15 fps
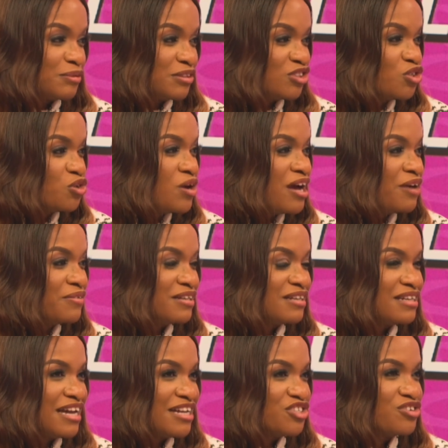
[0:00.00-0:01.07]
because how
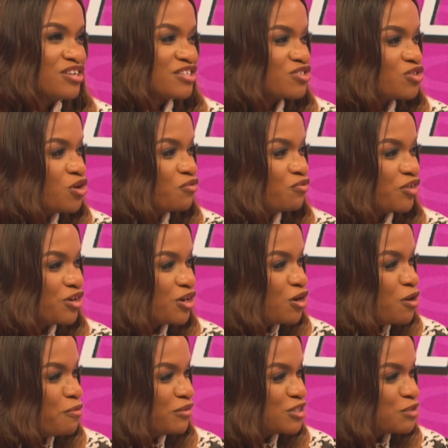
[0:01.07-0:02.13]
in Nigeria it's not very
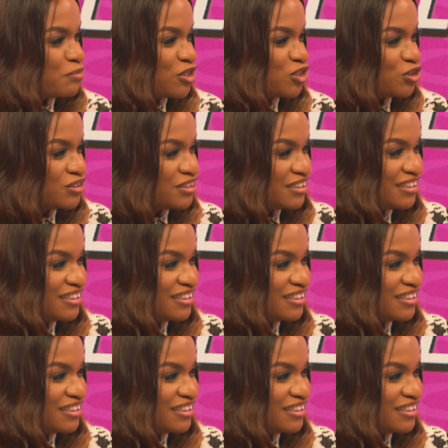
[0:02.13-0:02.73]
common specialty.